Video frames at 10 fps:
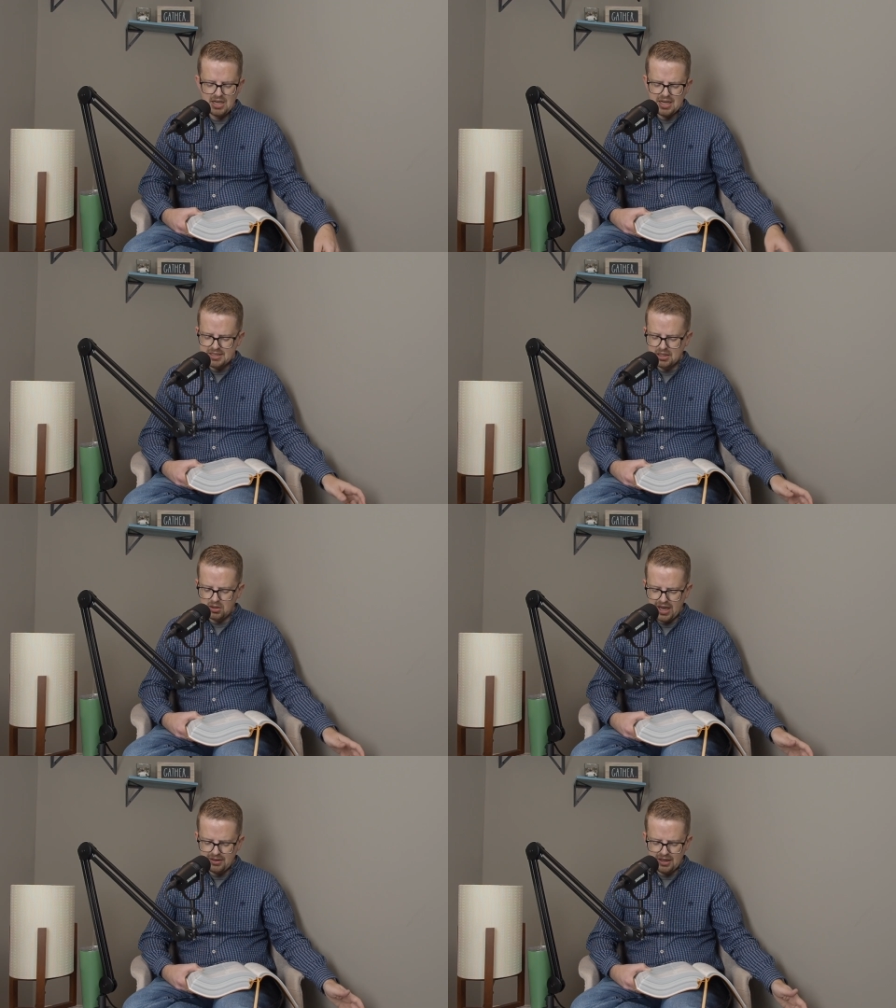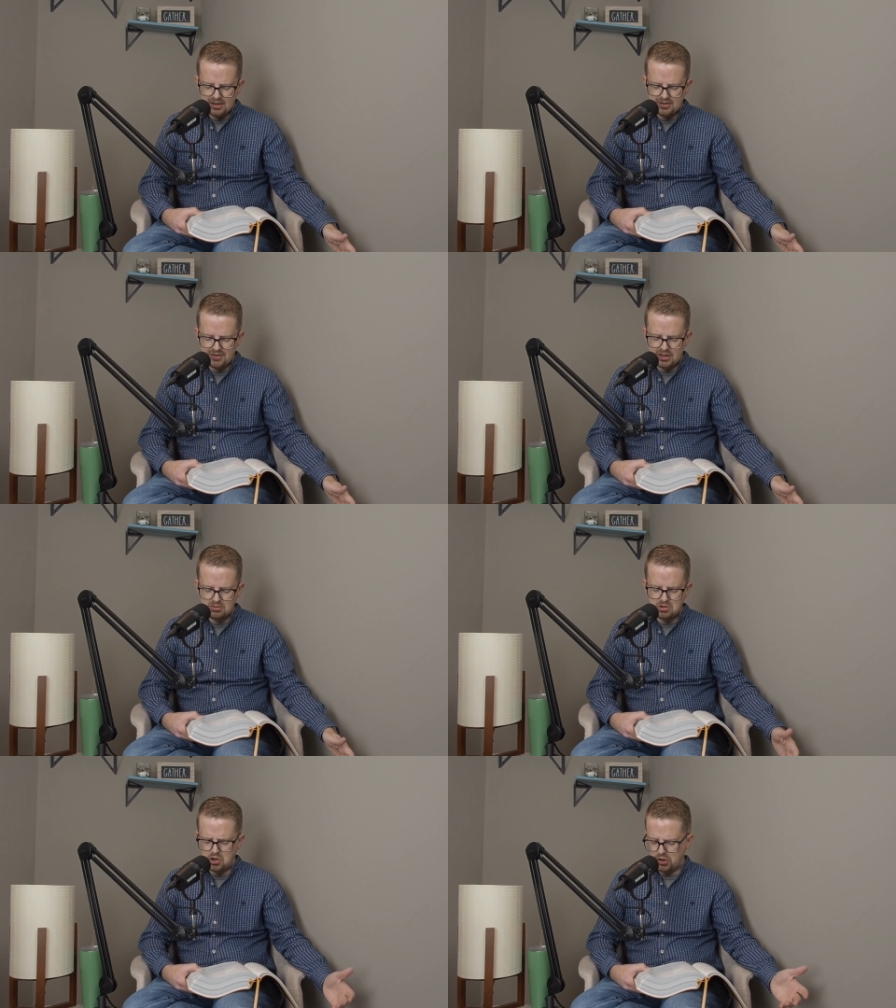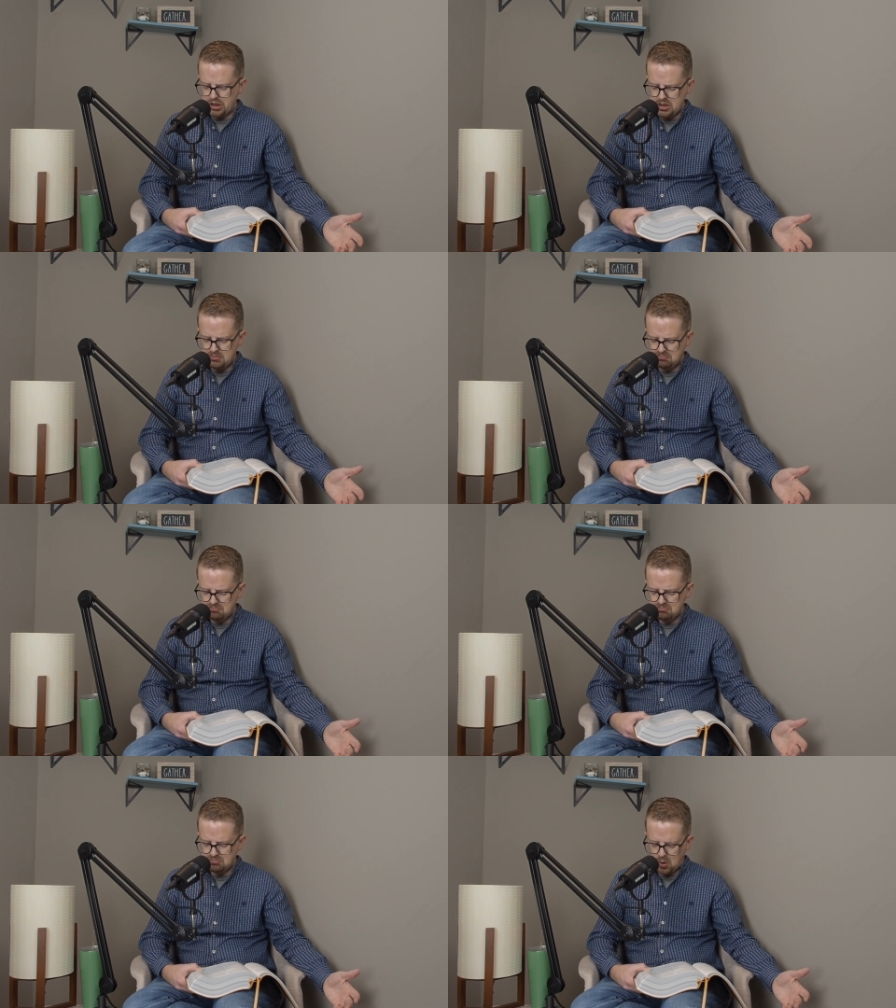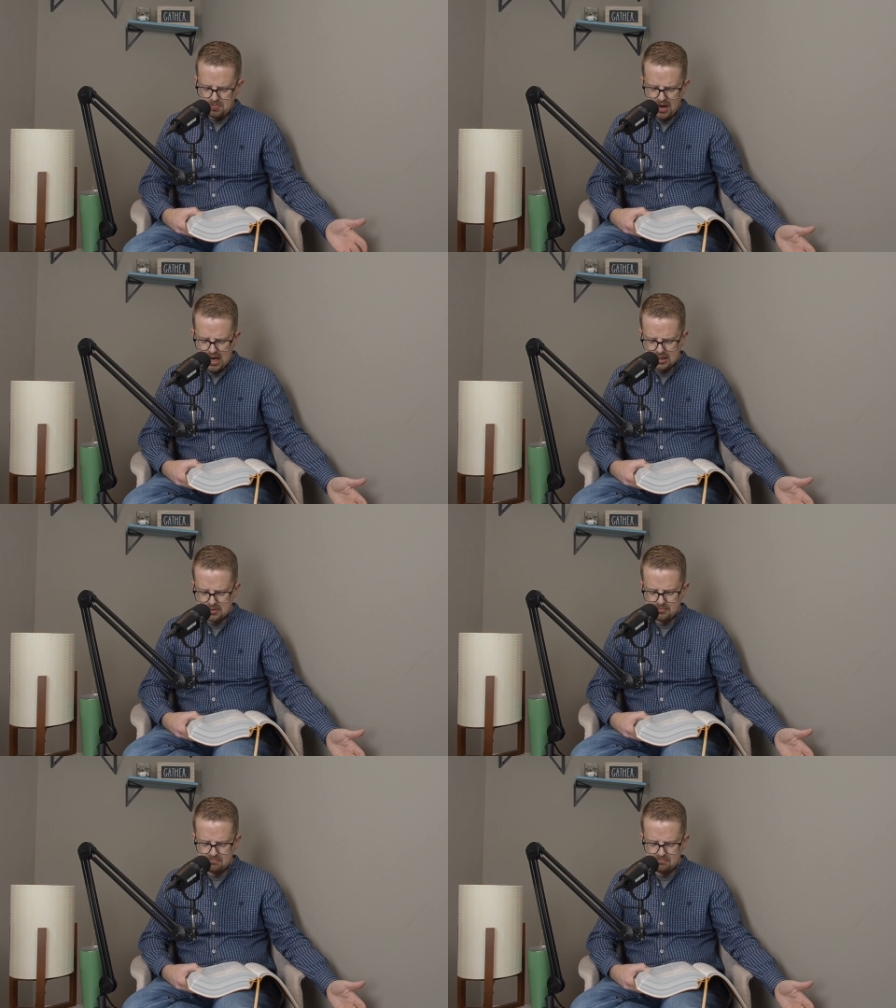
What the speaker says: Is the land they live in good or bad?